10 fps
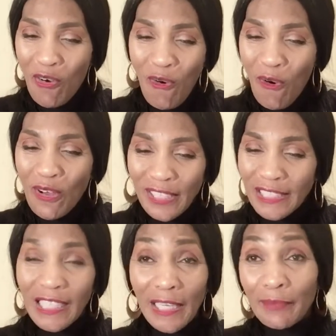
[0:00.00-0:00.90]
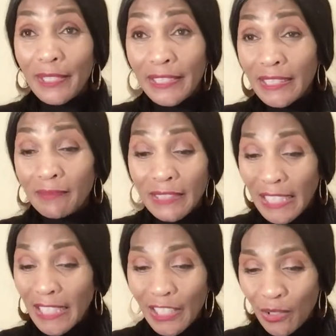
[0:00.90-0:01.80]
all the time because I'm
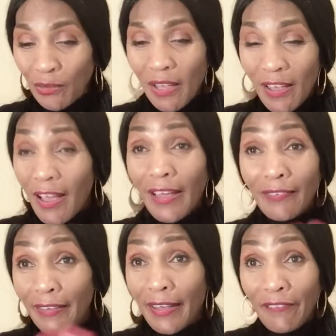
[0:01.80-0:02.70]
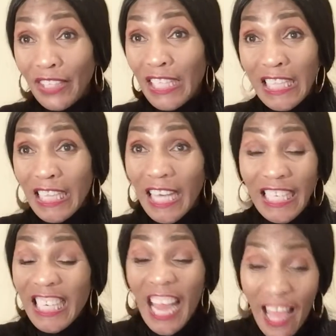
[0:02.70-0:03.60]
telling you, I don't have anything. I
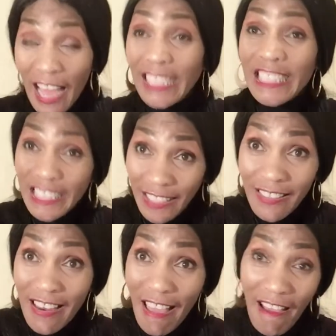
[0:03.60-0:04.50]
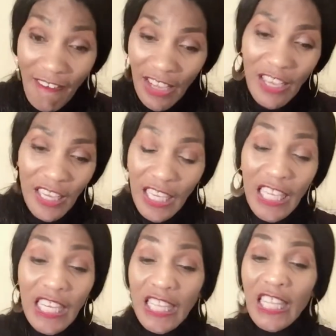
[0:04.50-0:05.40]
didn't. I didn't have
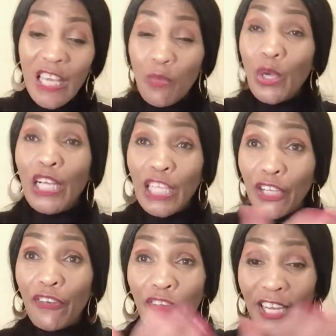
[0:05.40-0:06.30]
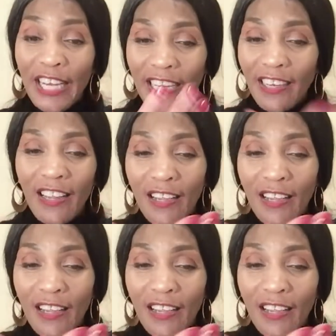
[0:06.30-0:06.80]
anything with glitter in it